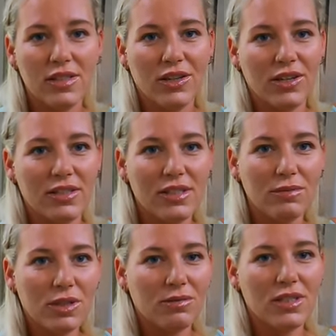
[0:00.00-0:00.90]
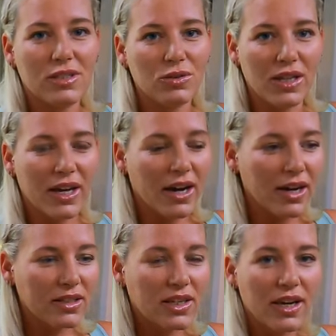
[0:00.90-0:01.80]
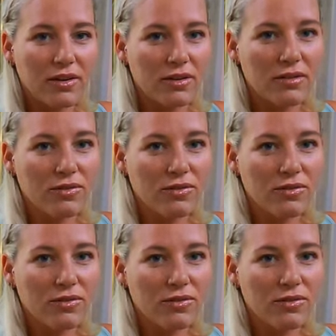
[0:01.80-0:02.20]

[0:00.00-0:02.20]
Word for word: so sometimes it's really hard to get